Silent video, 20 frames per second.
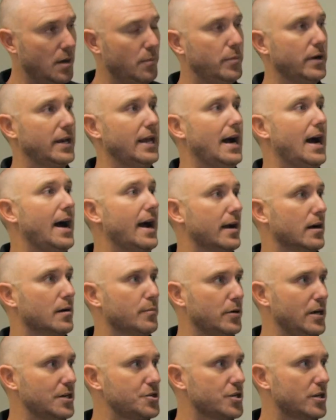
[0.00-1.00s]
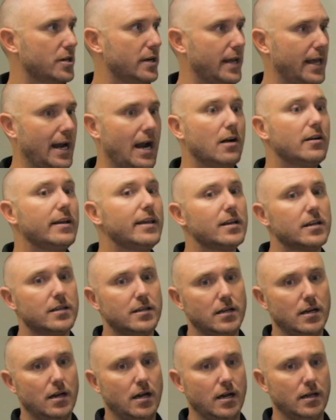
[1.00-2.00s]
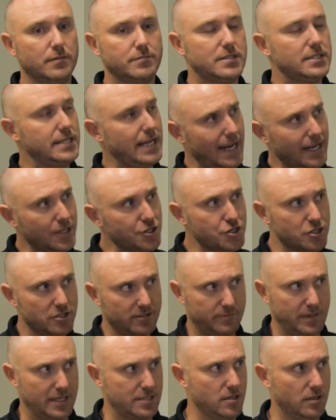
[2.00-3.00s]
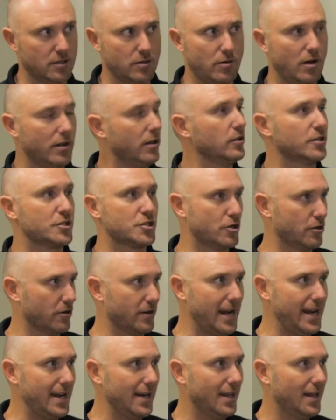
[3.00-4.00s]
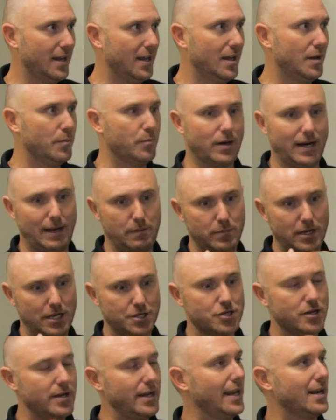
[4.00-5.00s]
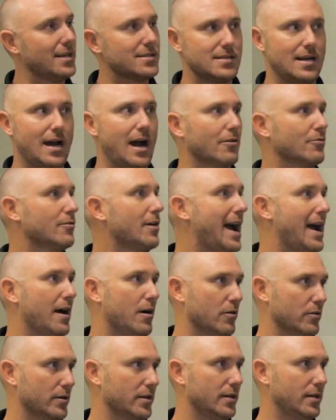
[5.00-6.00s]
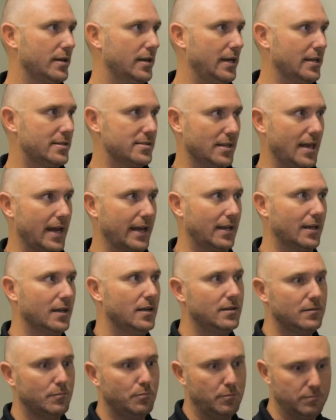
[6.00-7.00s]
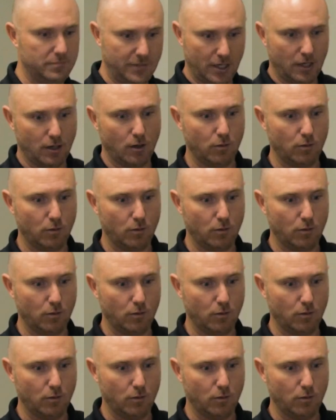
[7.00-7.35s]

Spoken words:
but at higher pressure, and I'll get a texture of my cylinder wall that looks great, but I measure it and it's not round. It's like, you know,